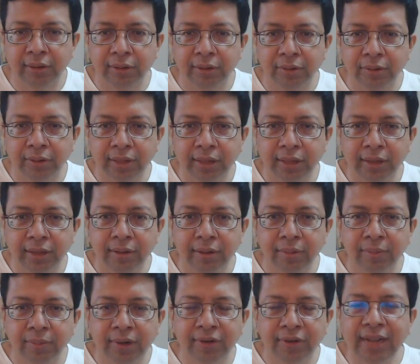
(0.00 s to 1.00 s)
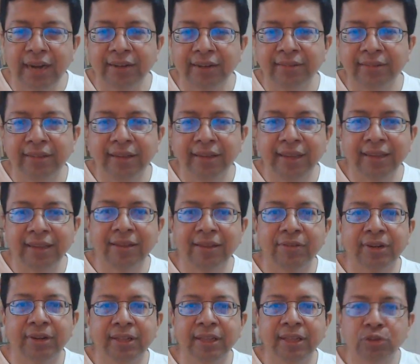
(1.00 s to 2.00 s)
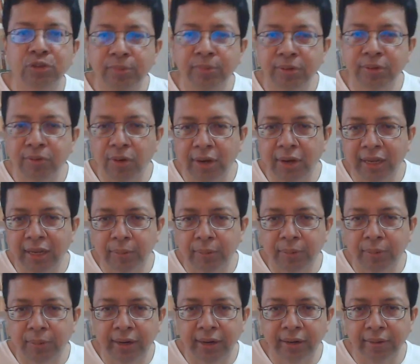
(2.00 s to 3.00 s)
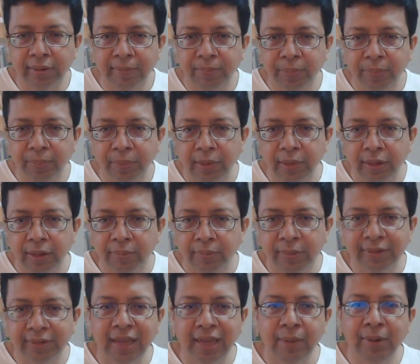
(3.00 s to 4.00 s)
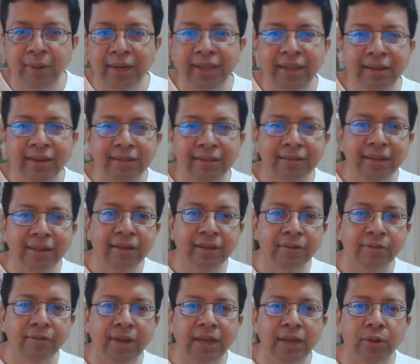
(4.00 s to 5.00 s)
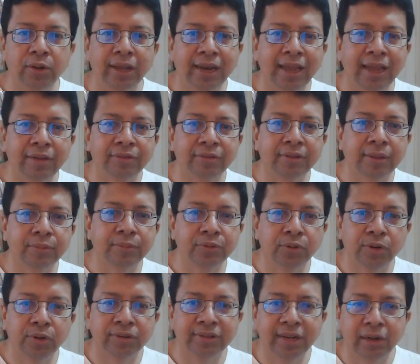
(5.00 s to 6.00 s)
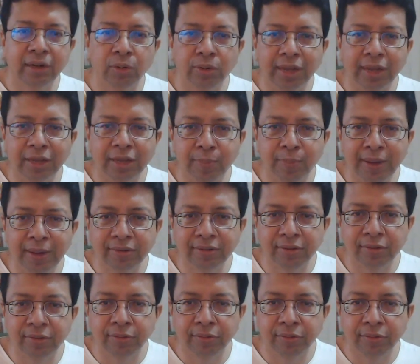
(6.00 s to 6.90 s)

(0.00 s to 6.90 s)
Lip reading: Okay. But if that is the case, everything should be falling apart. But simultaneously, while you can have some stocks that look expensive,